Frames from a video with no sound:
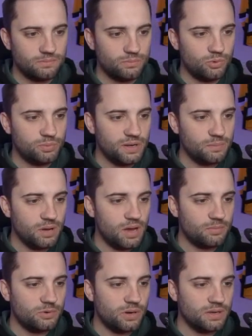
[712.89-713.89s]
We'll bring
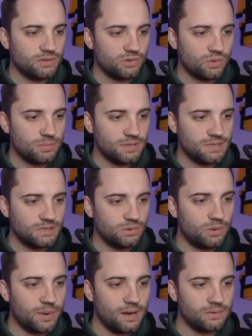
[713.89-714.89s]
Palmer on, swap these two
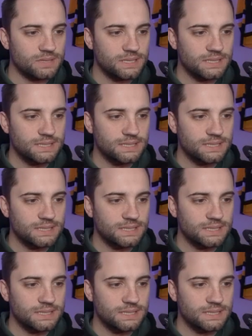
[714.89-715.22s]
around.